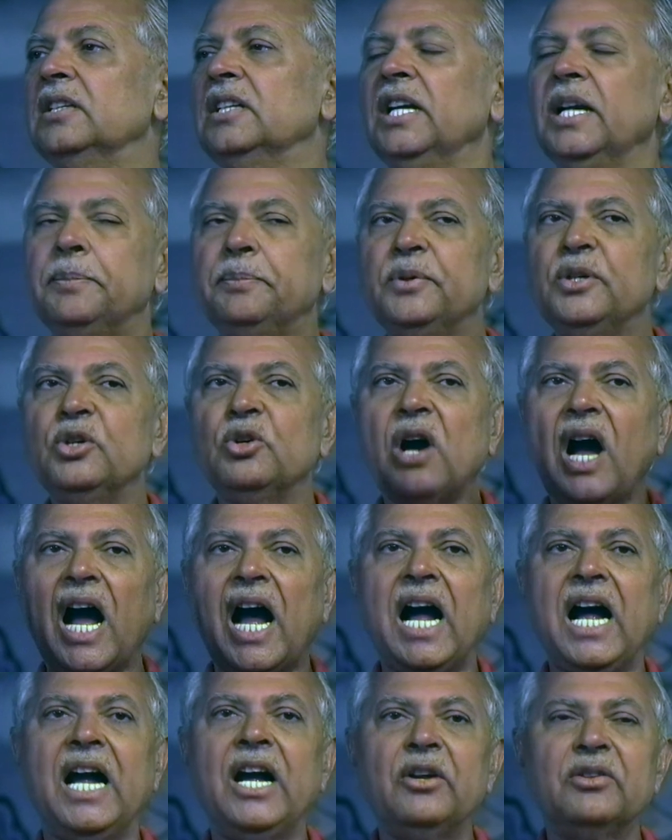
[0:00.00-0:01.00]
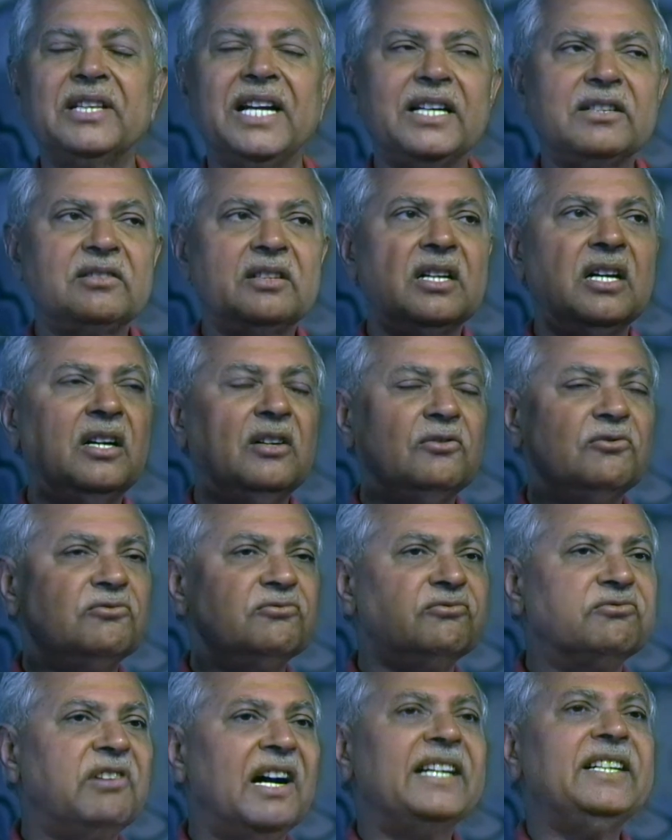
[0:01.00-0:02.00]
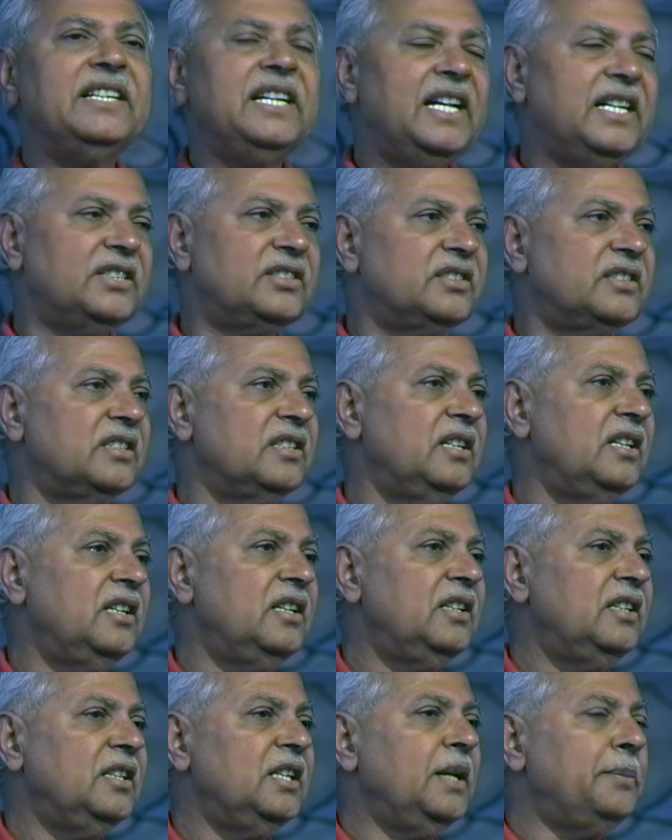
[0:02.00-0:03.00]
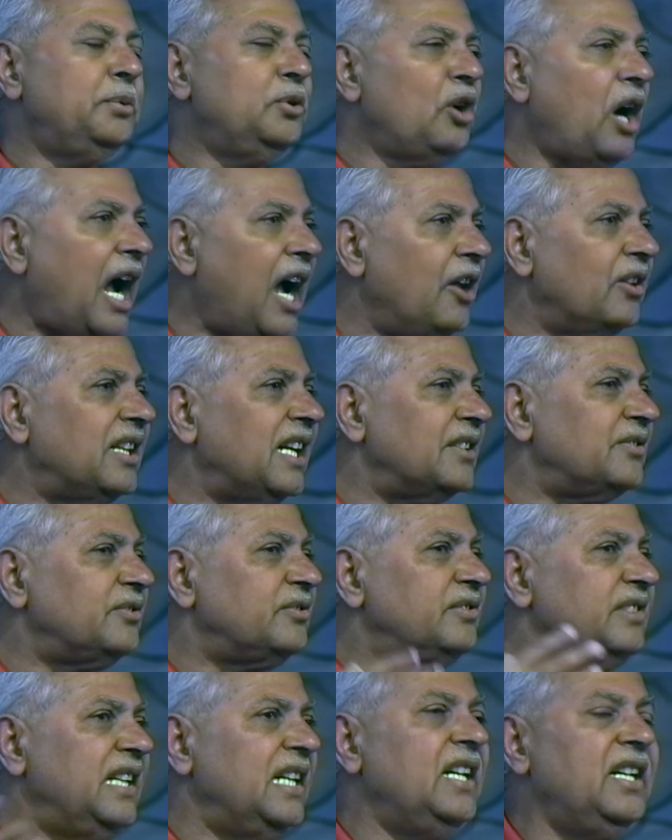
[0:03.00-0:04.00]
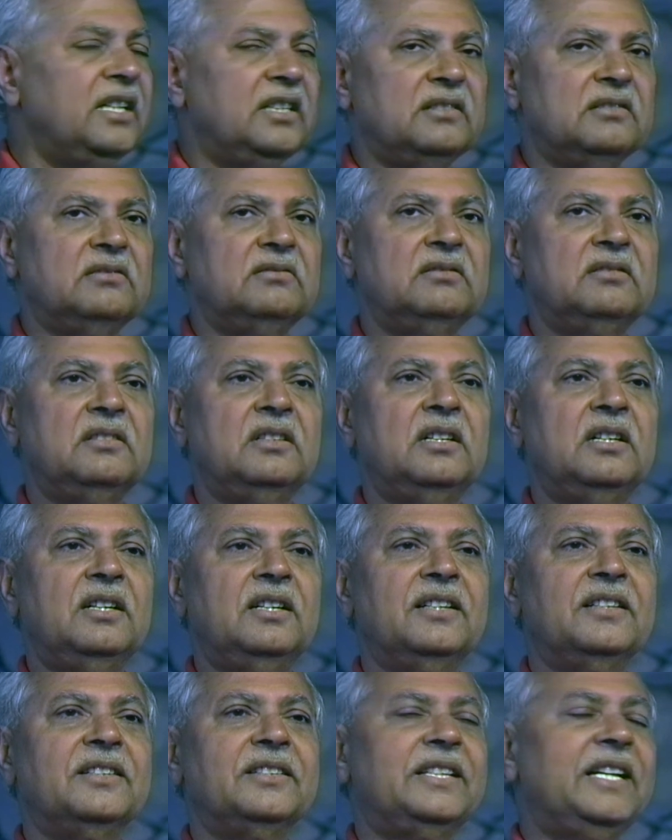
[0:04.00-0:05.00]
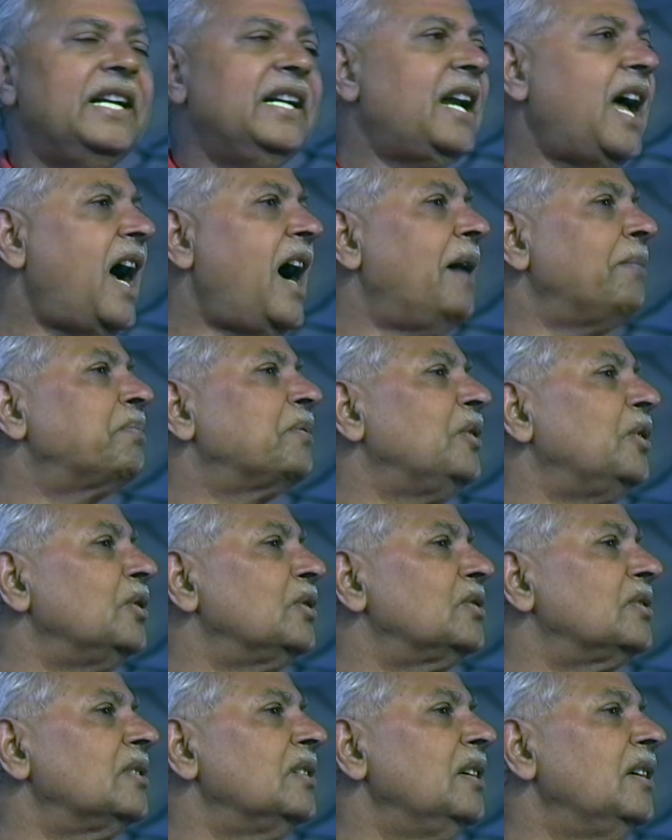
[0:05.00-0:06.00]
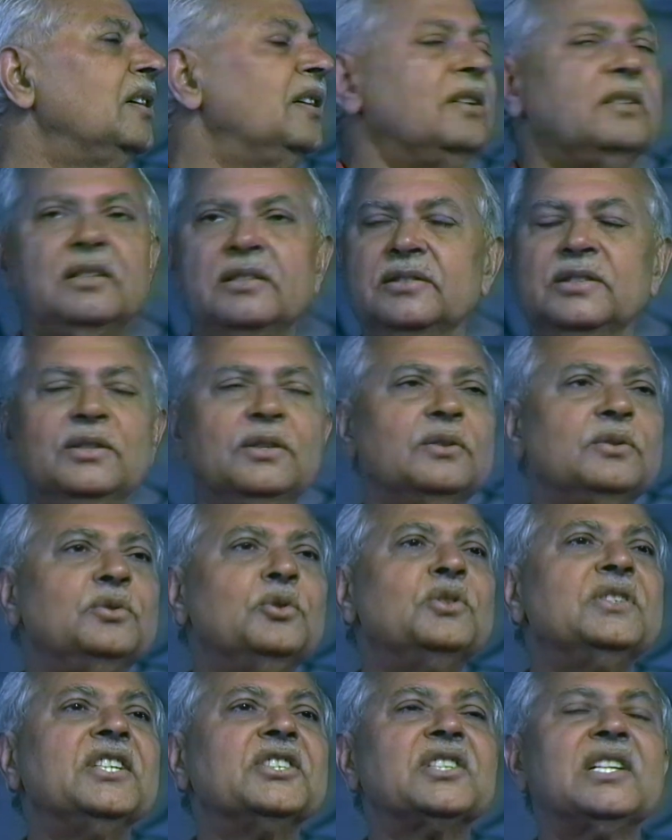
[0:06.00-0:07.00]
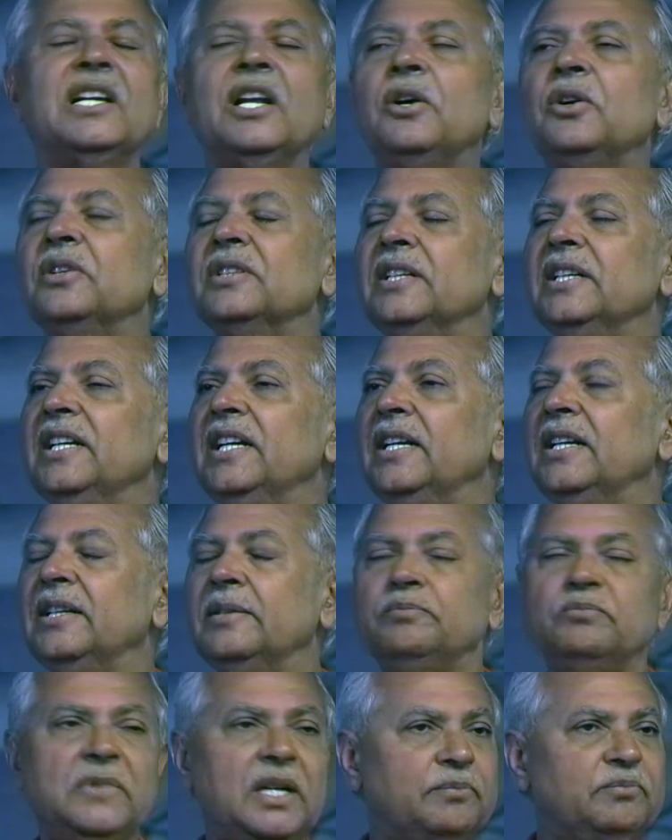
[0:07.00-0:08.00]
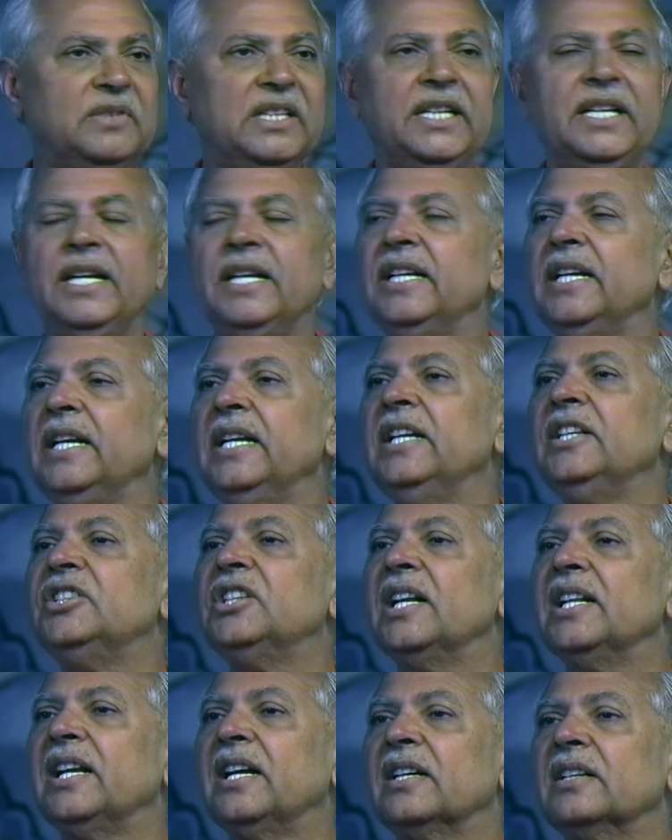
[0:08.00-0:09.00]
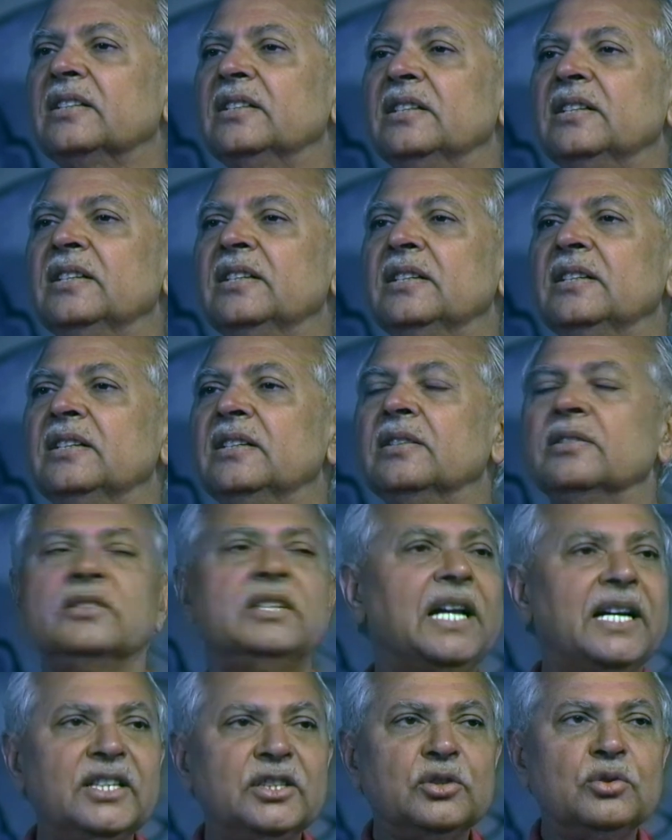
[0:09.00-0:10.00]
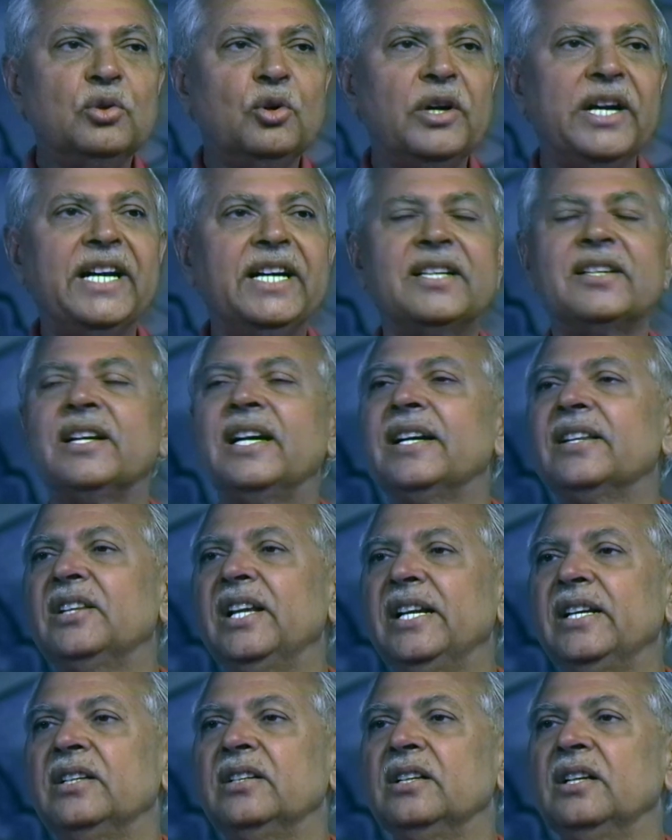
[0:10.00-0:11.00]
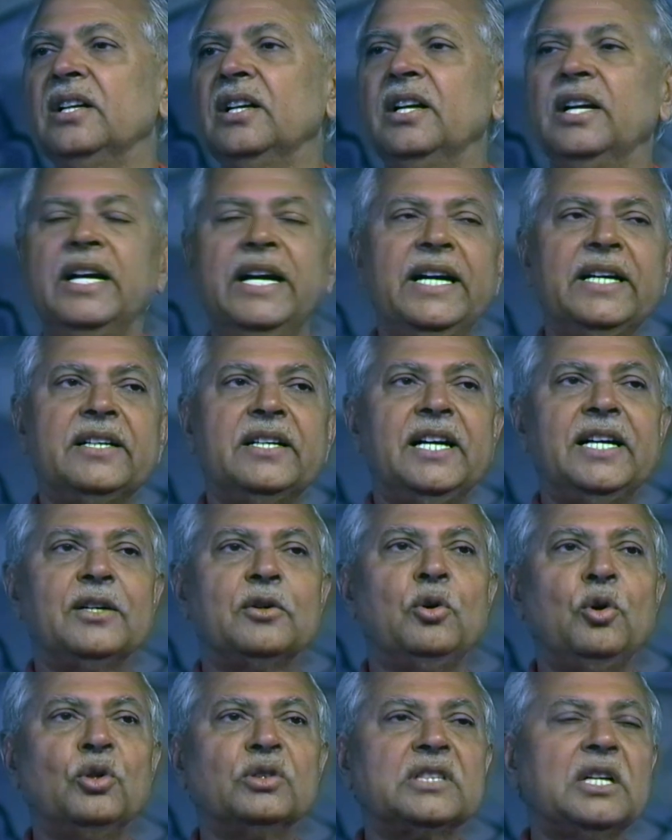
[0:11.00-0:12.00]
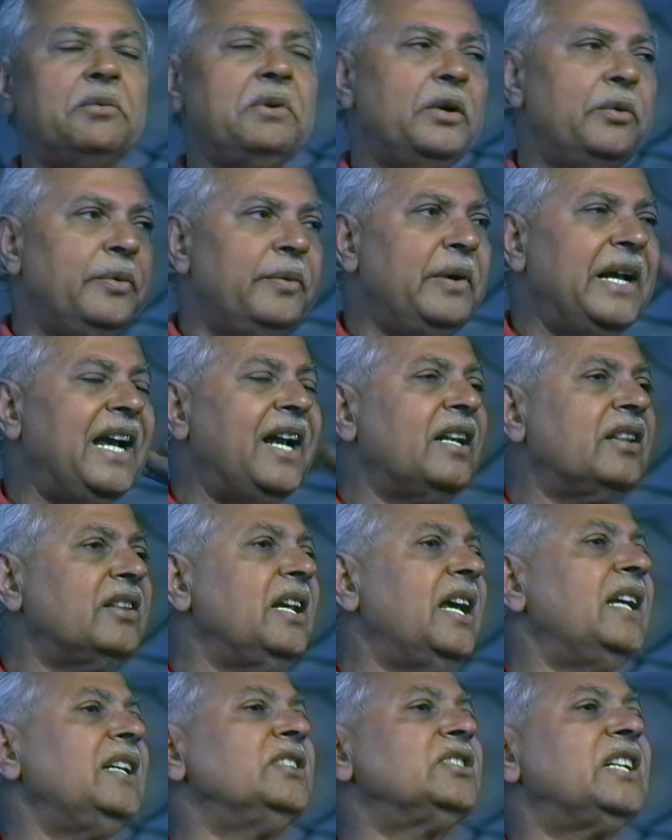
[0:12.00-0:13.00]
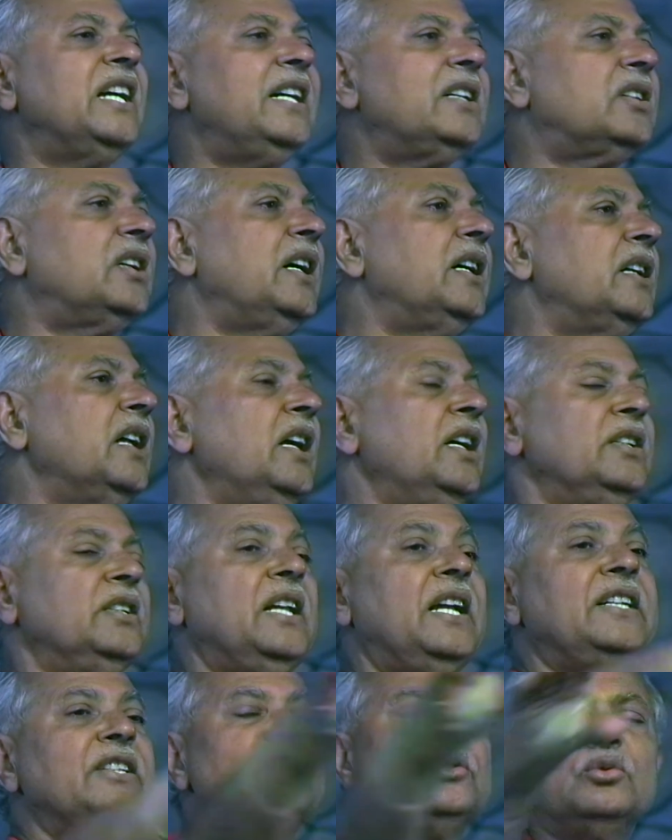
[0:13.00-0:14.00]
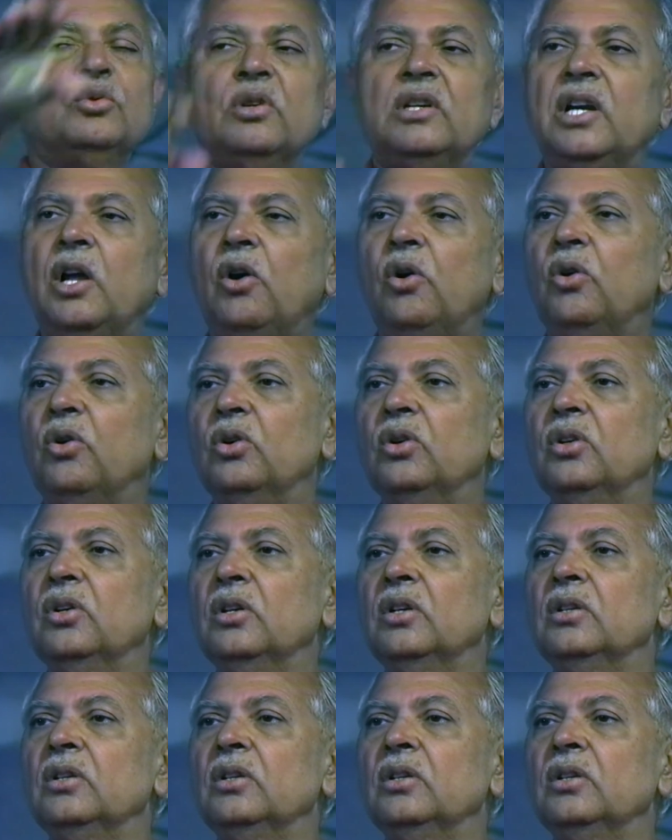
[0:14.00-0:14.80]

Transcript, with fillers: If you have that oneness, if you have that feeling, then of course you just love each other. There is no hatred then. Hatred goes away. Where there is hatred, there is no love.